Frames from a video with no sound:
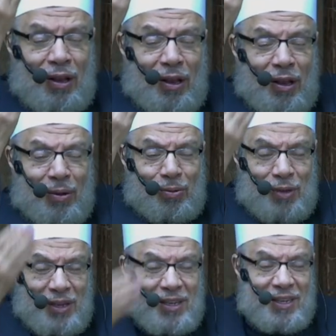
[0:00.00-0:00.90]
Then
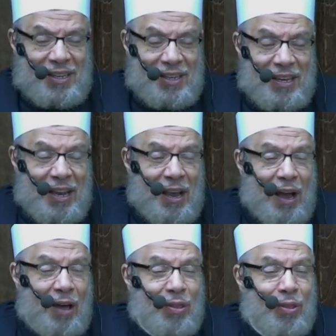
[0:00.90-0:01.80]
Allah opened
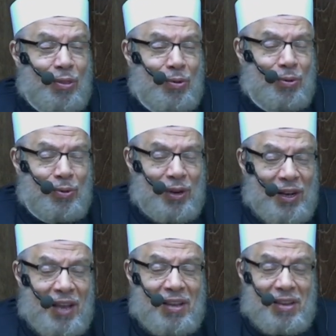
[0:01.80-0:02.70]
the Al
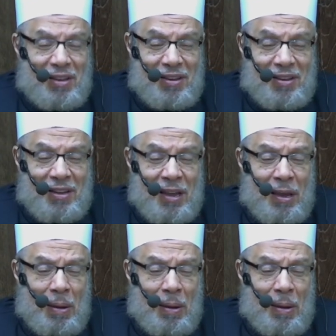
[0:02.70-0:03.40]
Aqsa, look at it.